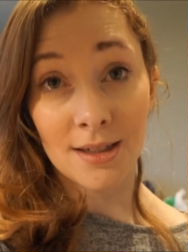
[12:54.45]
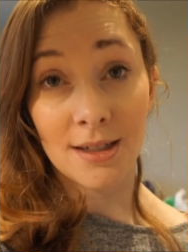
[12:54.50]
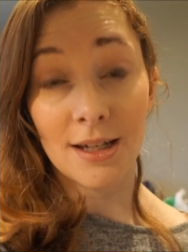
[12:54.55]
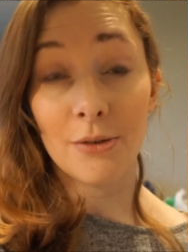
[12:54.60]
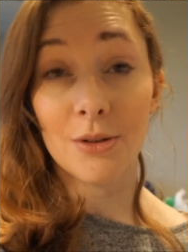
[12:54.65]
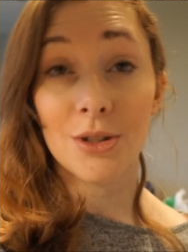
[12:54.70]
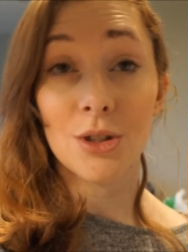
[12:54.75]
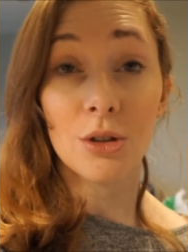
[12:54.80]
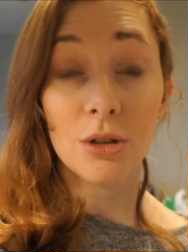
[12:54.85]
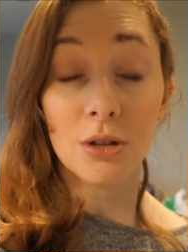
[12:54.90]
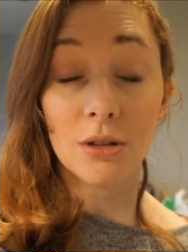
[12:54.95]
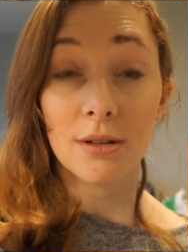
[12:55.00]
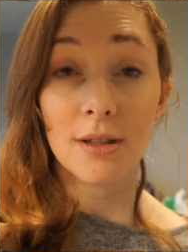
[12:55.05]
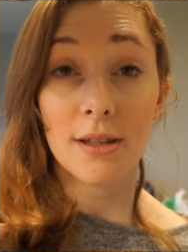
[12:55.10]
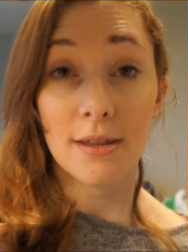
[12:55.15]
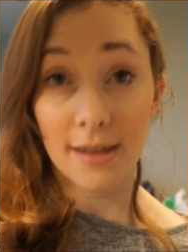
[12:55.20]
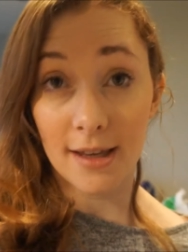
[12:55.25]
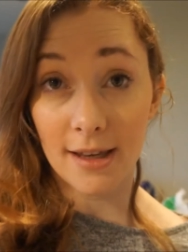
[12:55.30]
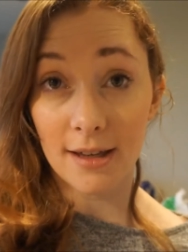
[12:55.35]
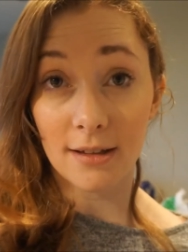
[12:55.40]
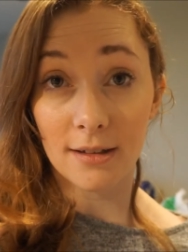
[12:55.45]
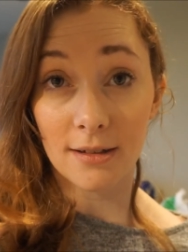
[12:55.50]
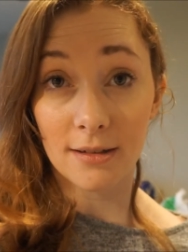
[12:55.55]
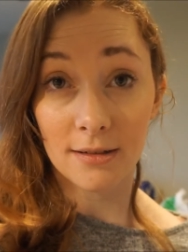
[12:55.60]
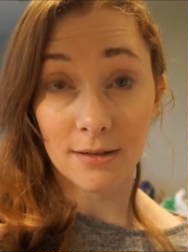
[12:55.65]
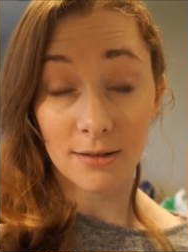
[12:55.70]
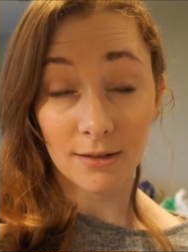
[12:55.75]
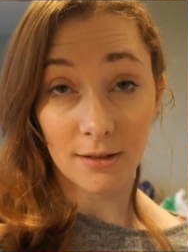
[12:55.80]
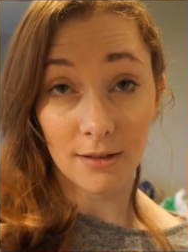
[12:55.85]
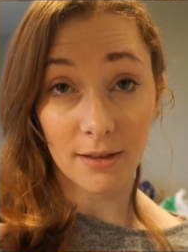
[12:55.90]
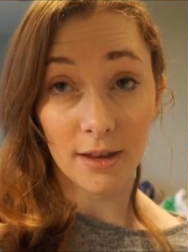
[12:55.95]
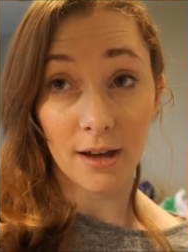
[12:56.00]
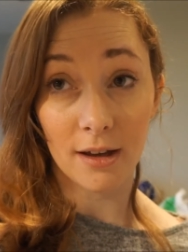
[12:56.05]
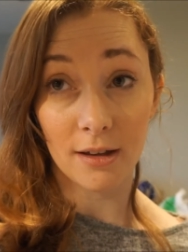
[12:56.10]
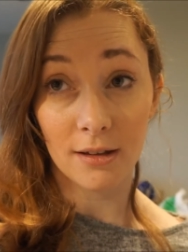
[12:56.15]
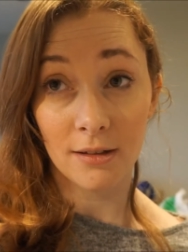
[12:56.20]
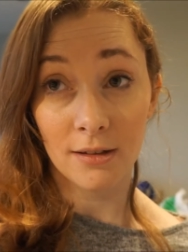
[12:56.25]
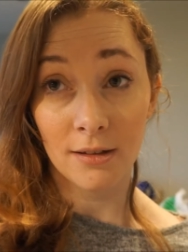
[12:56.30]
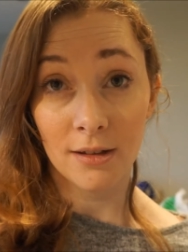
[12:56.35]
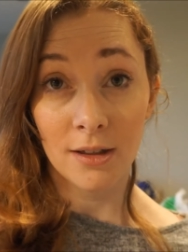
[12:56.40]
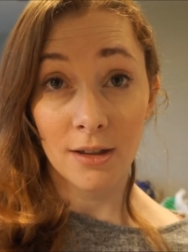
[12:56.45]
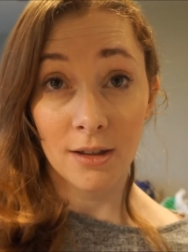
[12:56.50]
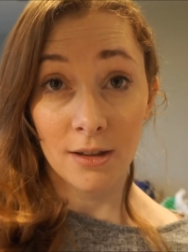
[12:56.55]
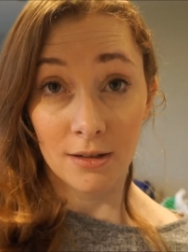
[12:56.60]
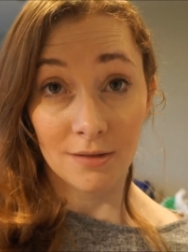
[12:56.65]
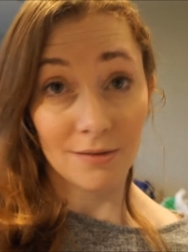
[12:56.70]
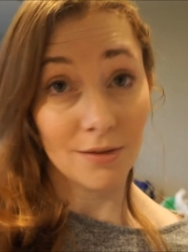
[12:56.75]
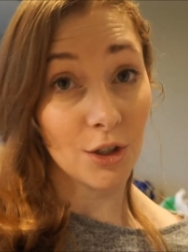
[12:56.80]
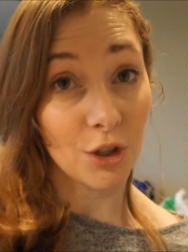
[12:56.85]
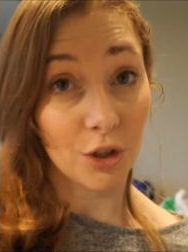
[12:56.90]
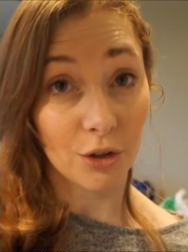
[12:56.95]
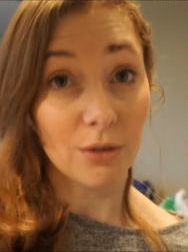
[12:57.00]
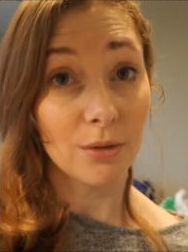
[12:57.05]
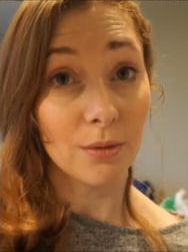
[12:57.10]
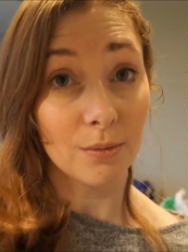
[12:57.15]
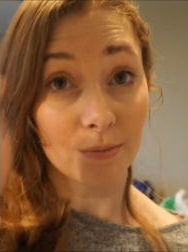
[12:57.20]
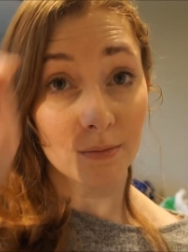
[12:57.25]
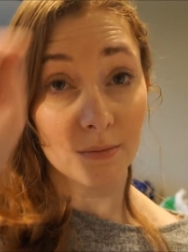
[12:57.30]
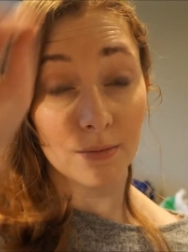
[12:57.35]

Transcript: Now, it's not the thing that, you know,